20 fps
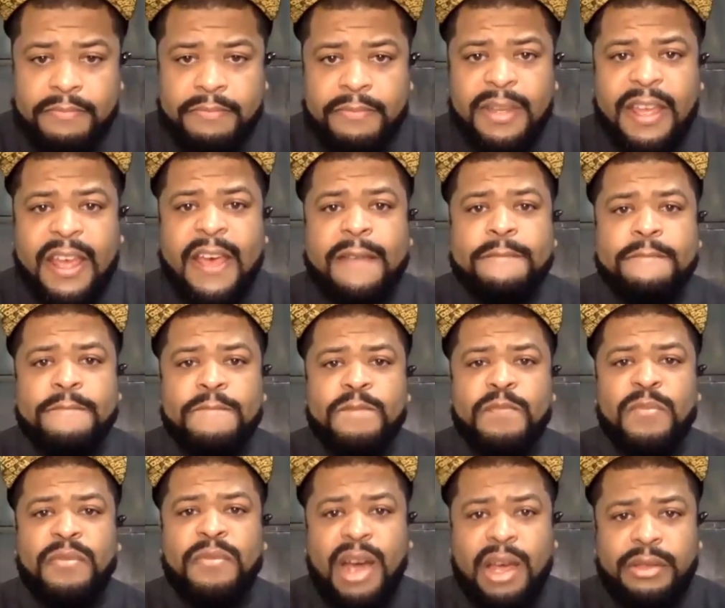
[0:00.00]
Okay.
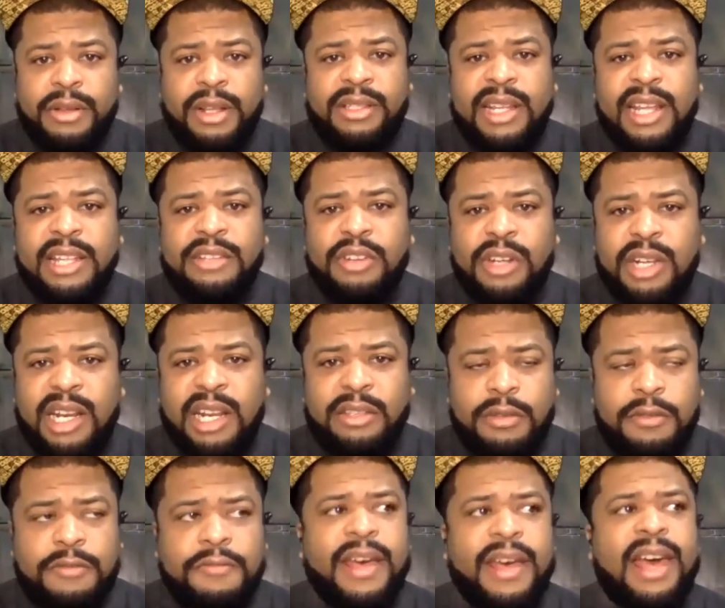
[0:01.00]
Father had said, you're getting
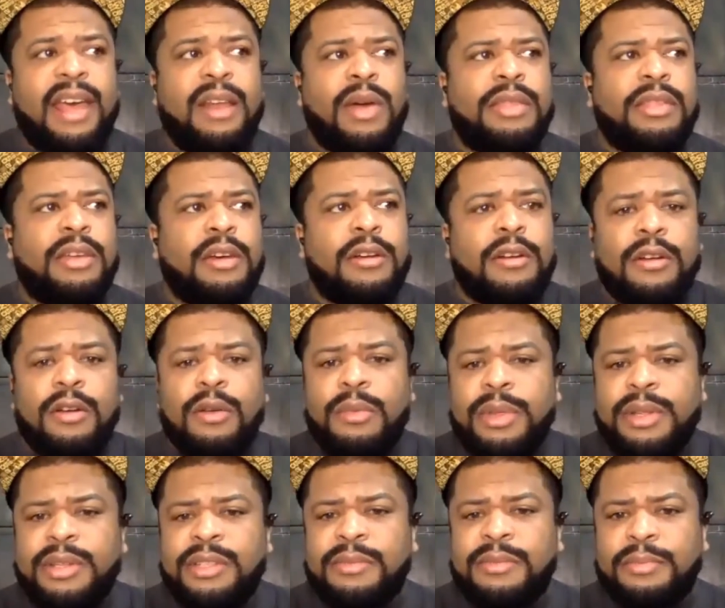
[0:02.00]
too fat, while the girl
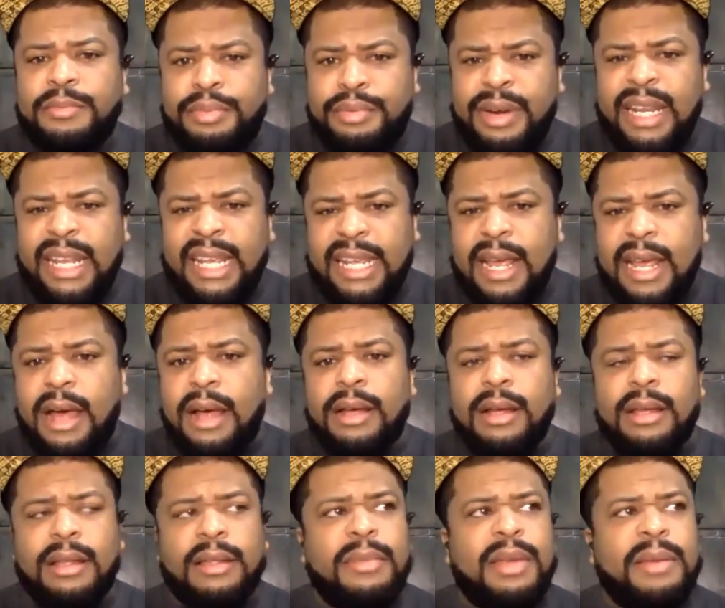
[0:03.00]
was pretty young.
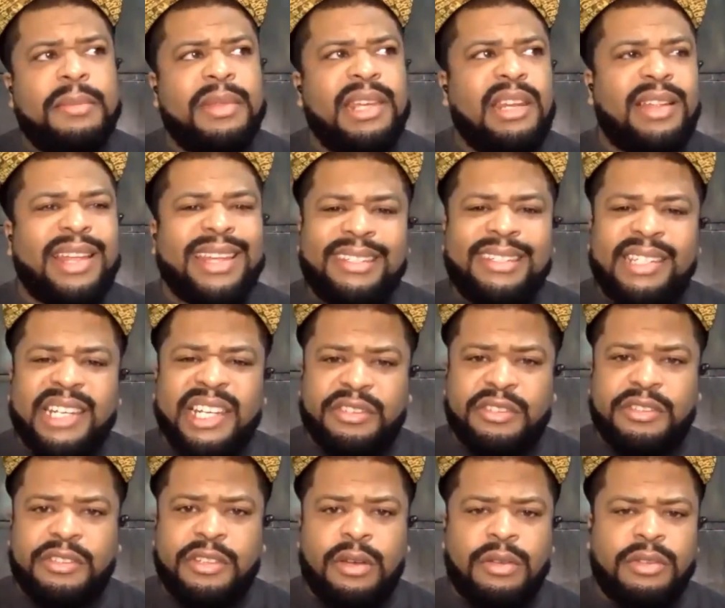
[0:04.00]
I mean, you know, like 6
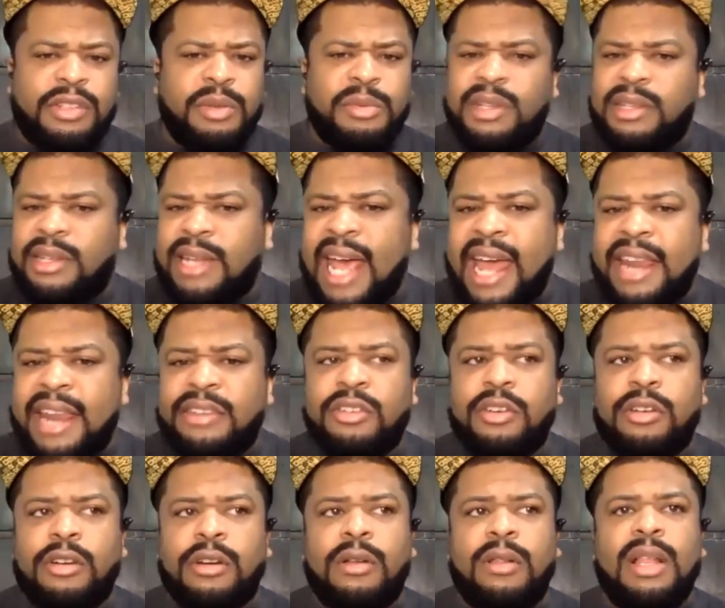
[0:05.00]
or so. She was a daddy's
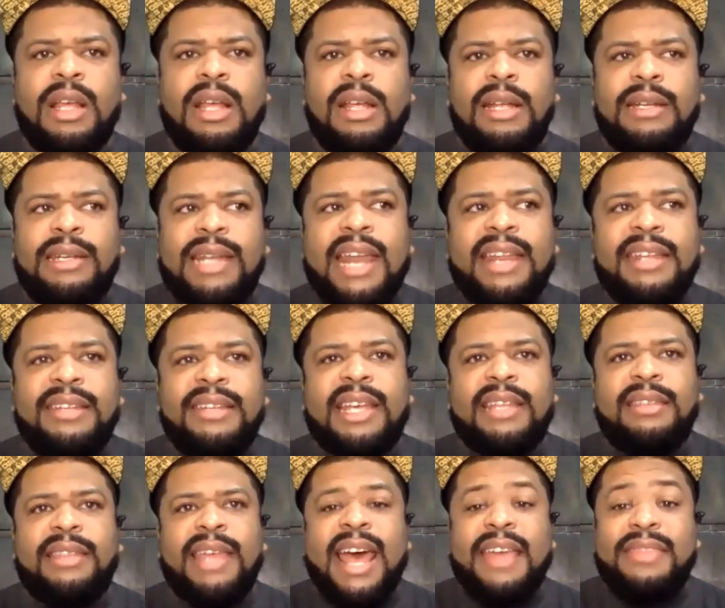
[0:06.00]
girl. Daddy
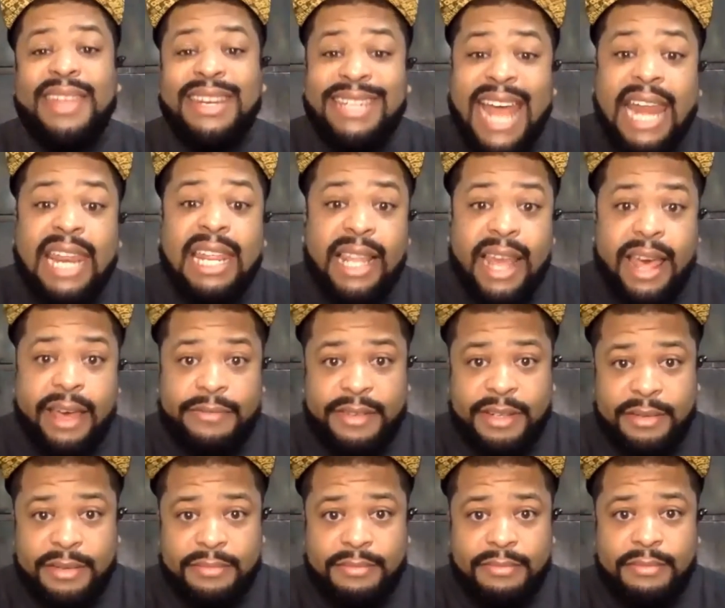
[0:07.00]
said that, then daddy
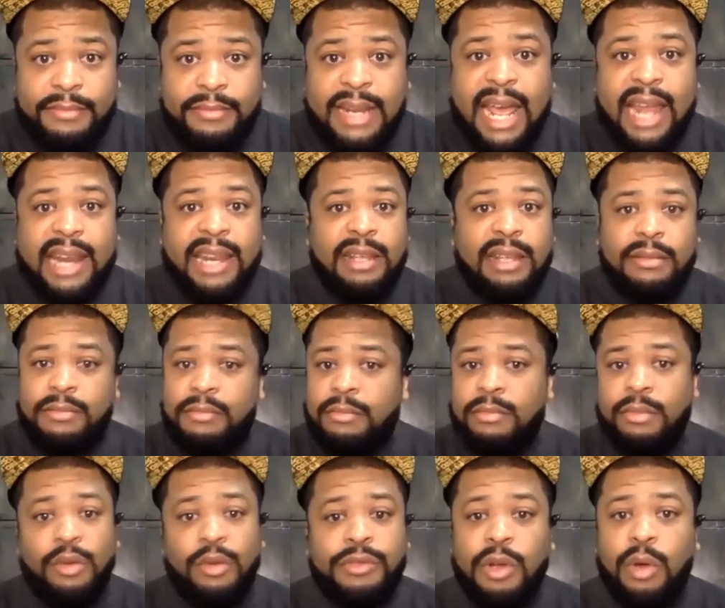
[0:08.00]
left. Daddy
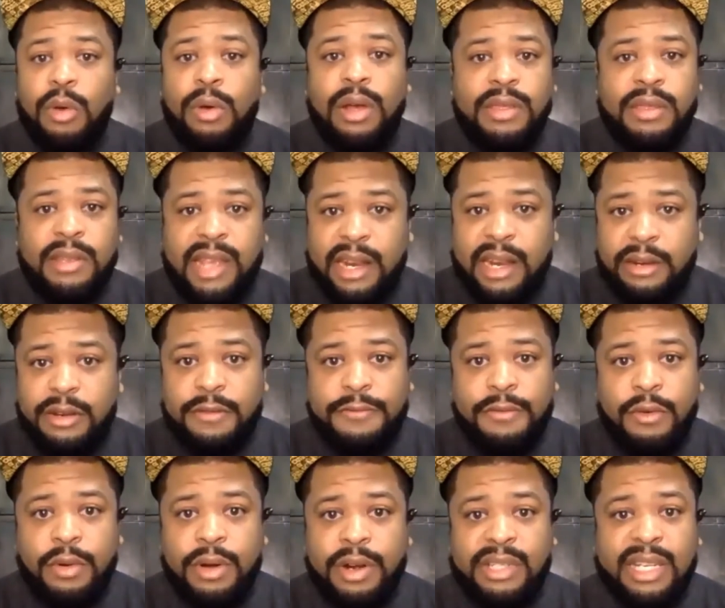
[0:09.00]
moves on, get a
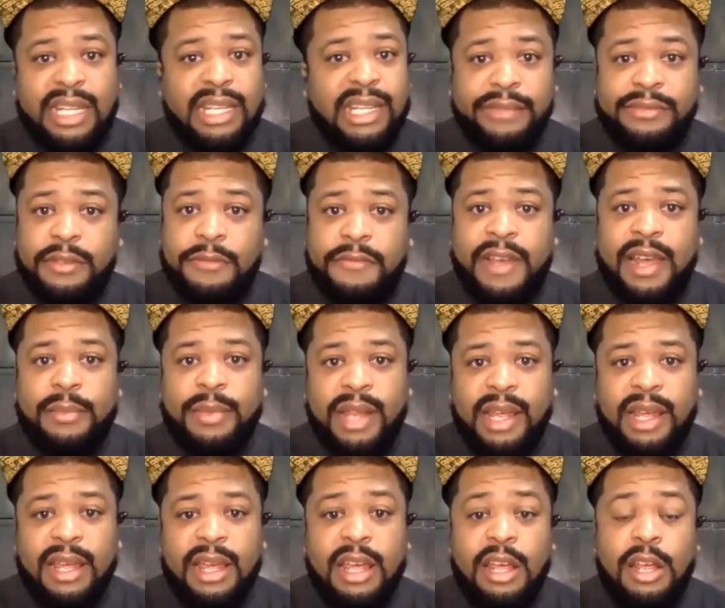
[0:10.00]
divorce. He leaves the family.
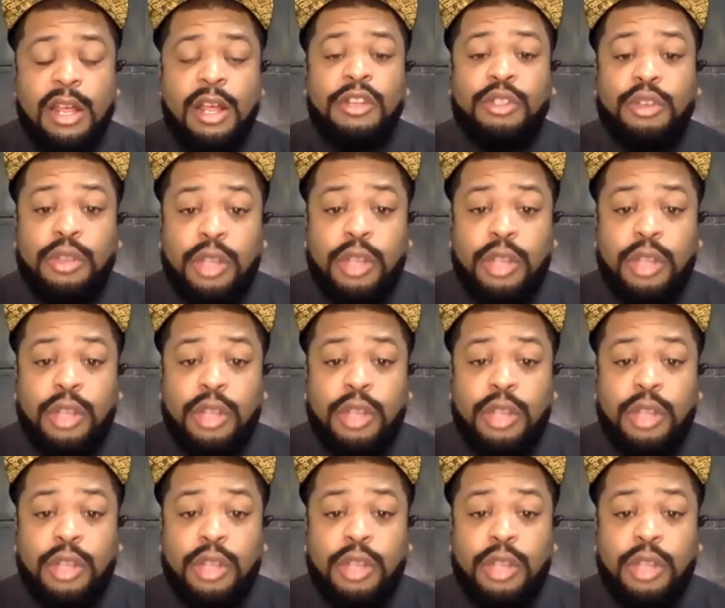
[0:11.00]
So the